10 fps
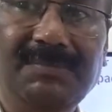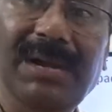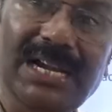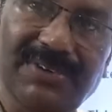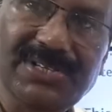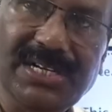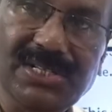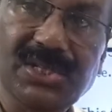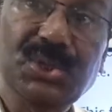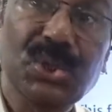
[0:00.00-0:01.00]
blood
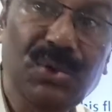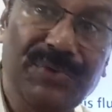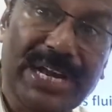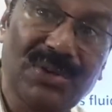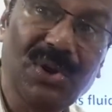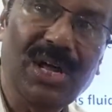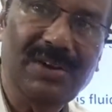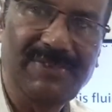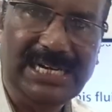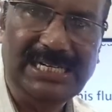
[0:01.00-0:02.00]
vessels through
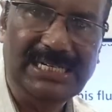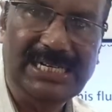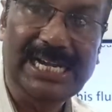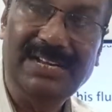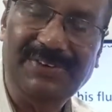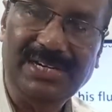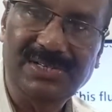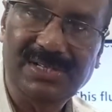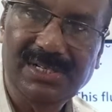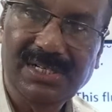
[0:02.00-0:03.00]
venular end friends.